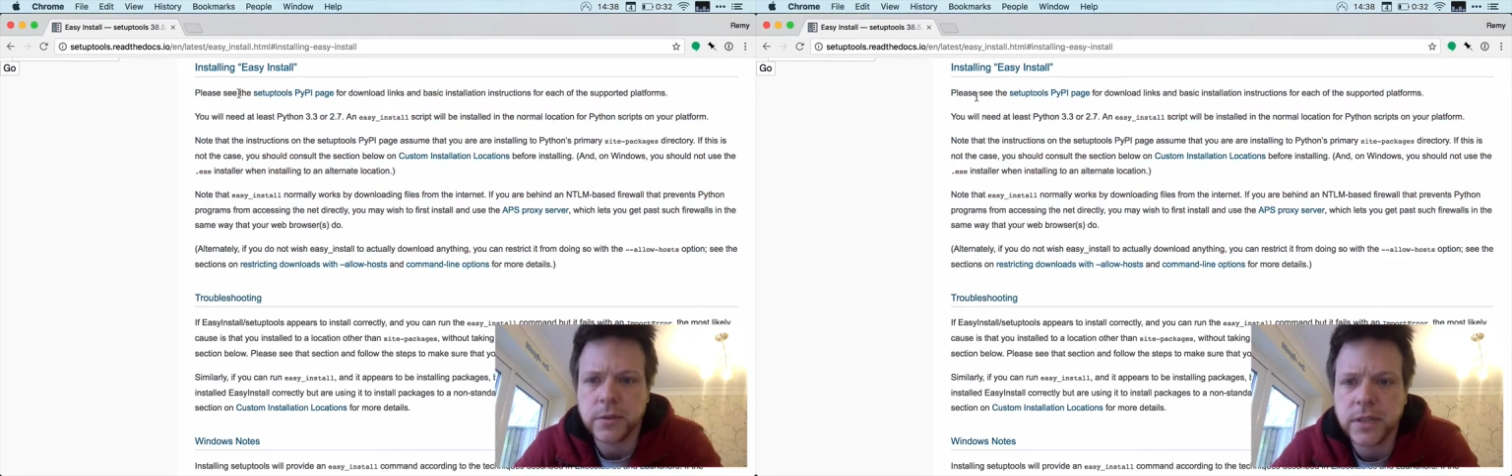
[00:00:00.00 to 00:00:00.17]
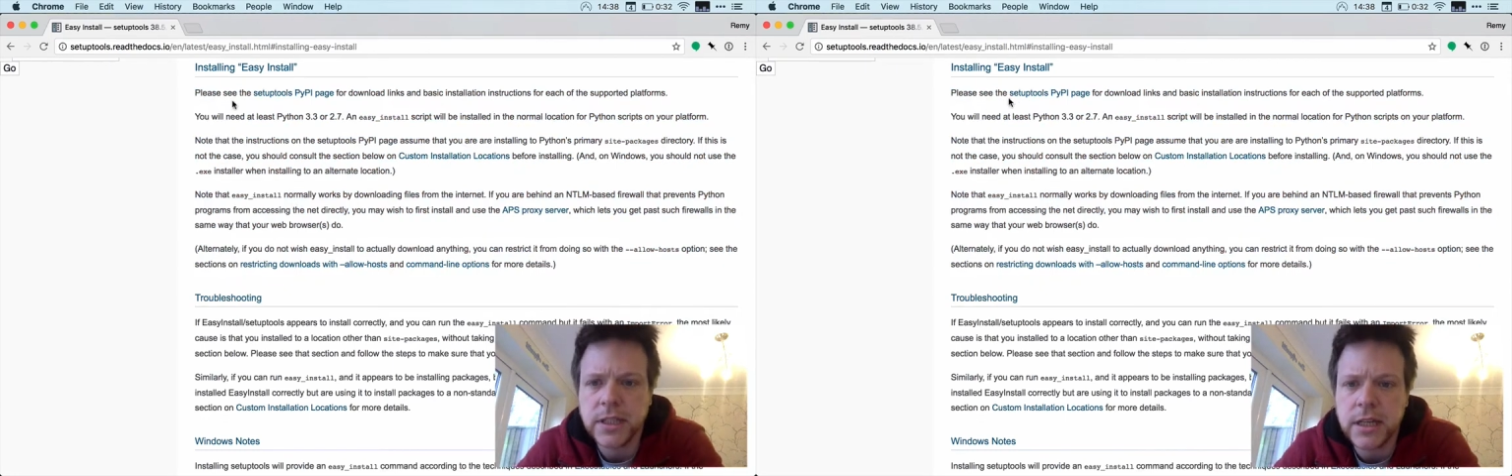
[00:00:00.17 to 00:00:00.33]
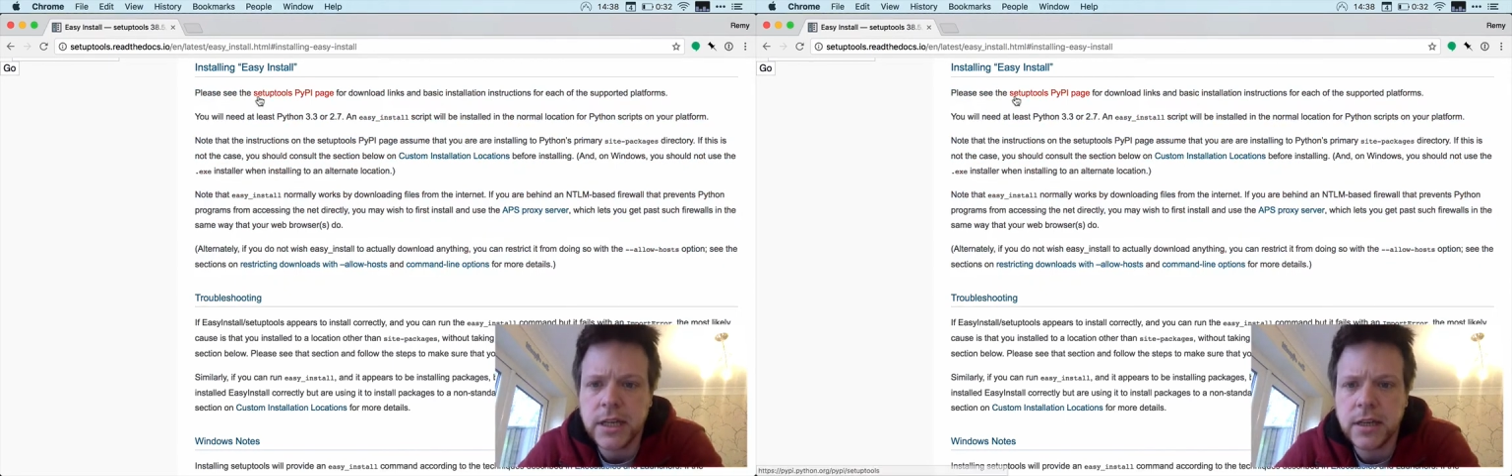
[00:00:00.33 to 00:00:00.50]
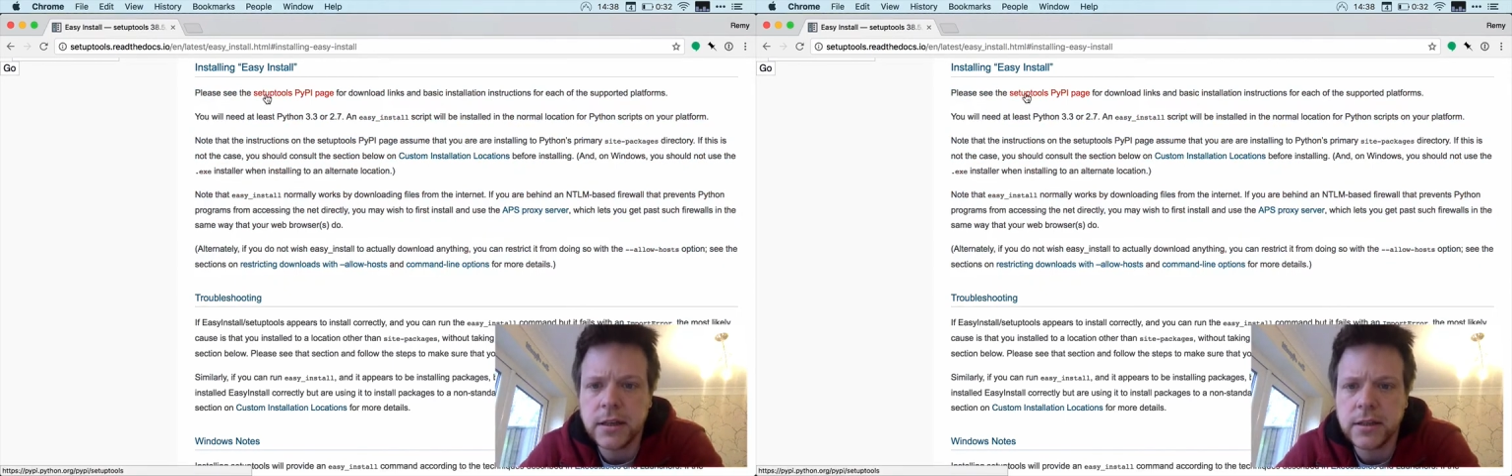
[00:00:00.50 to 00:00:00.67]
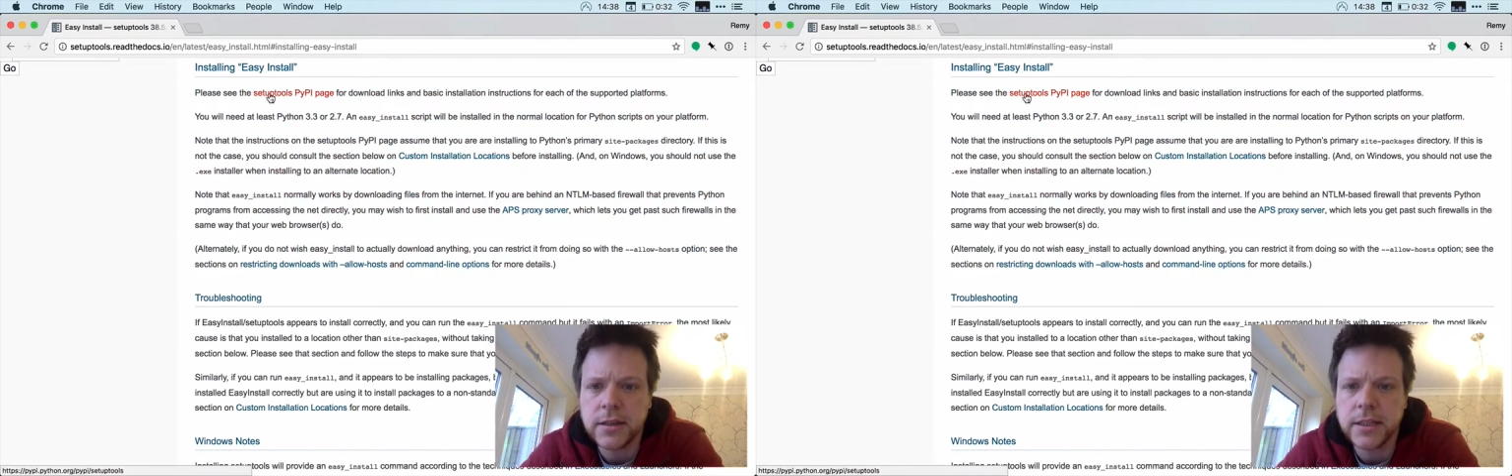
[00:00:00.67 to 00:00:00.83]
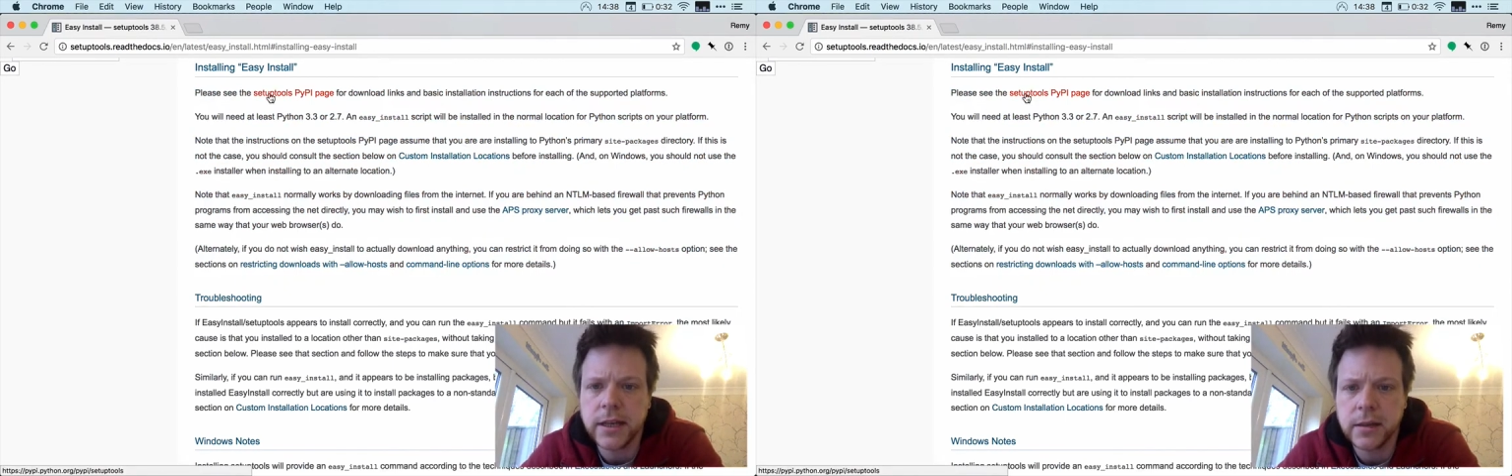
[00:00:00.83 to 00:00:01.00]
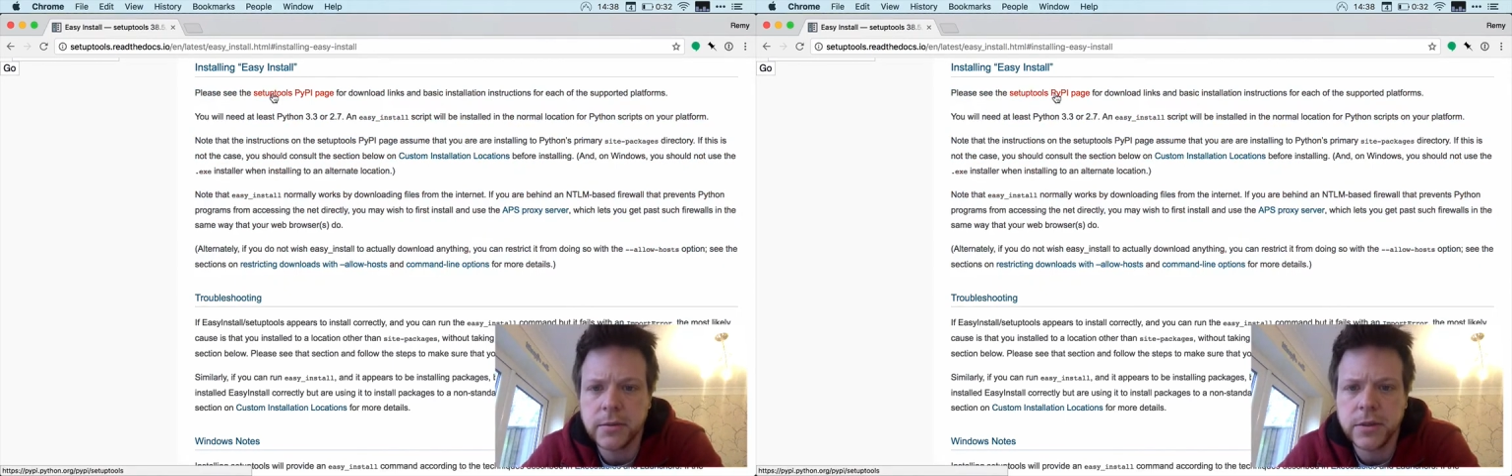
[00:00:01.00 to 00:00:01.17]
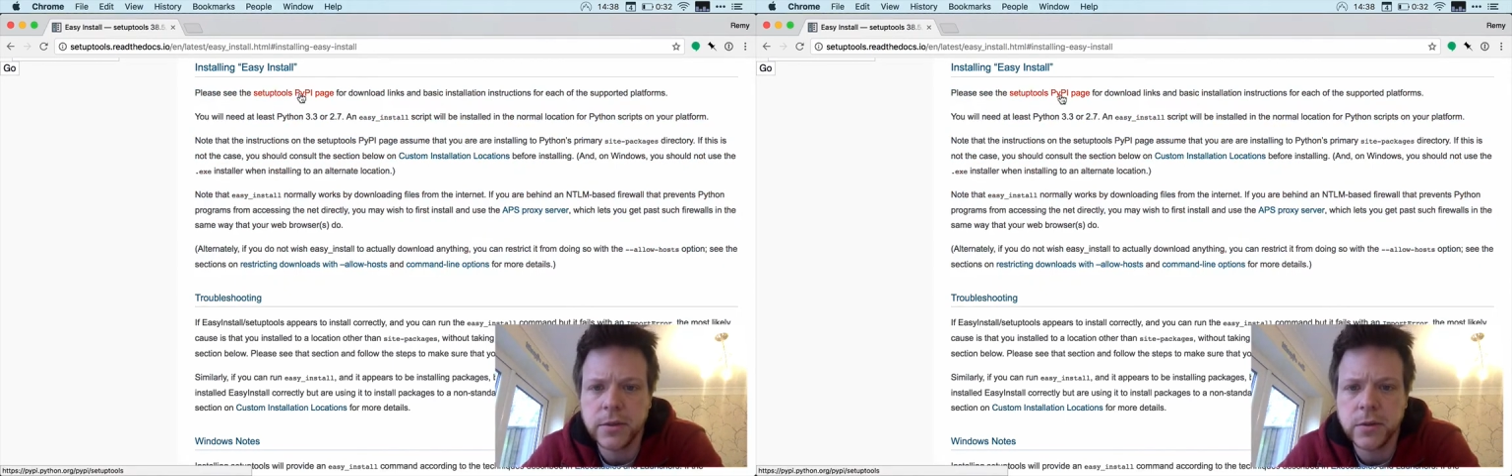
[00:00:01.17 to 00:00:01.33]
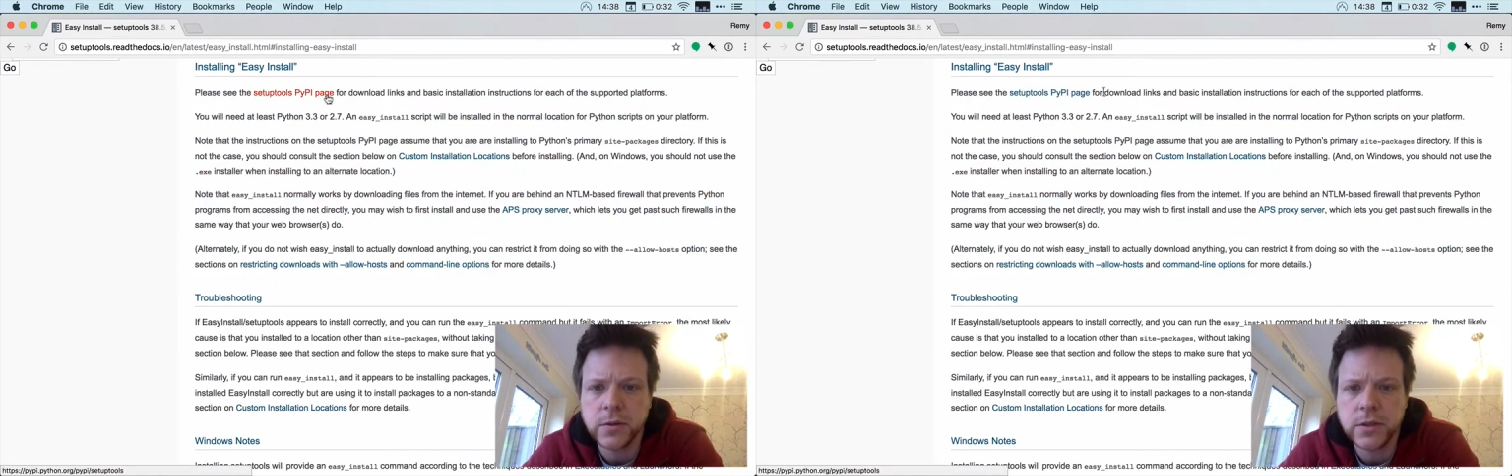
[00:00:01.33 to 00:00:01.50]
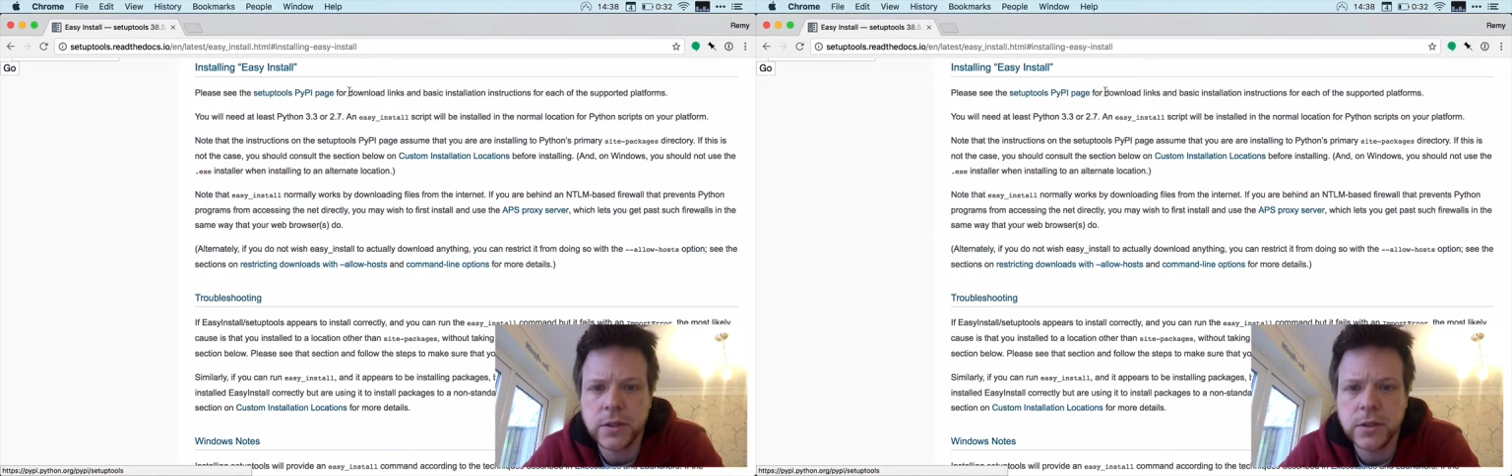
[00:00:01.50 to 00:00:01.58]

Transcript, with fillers: C setup tools